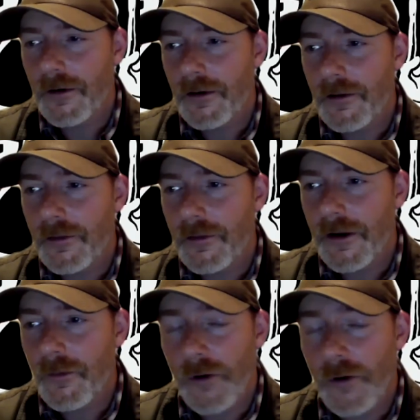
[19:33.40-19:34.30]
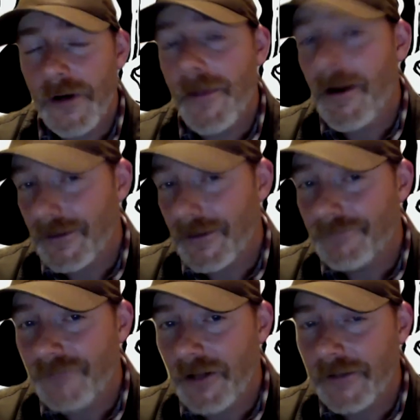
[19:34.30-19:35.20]
worried about it.
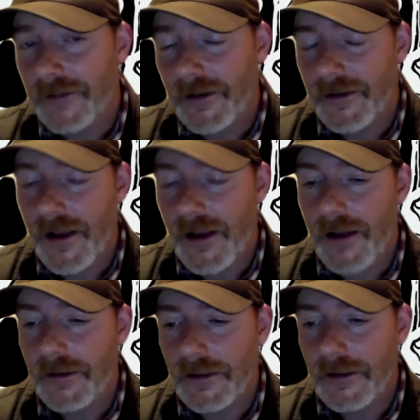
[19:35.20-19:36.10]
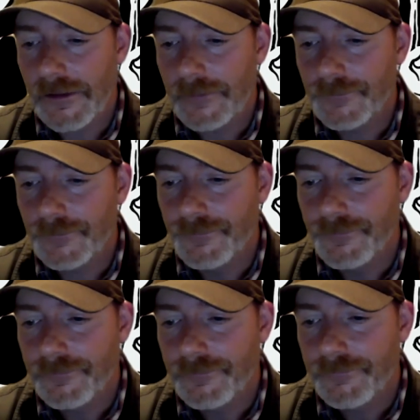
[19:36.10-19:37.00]
I'll tell you that.
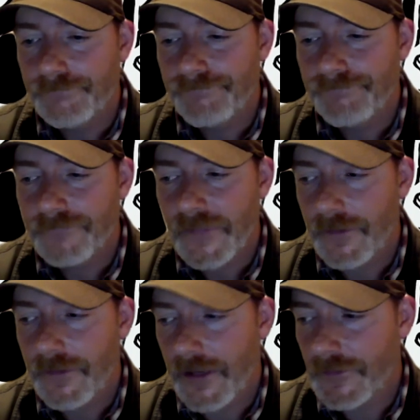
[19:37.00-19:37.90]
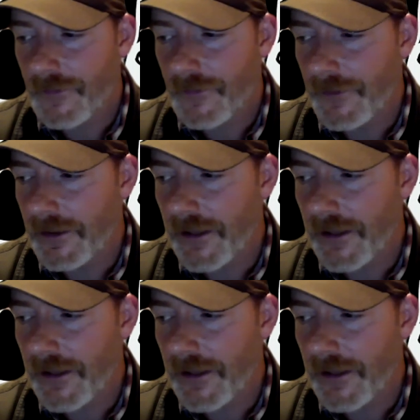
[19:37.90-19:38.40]
Okay. That's the feeling I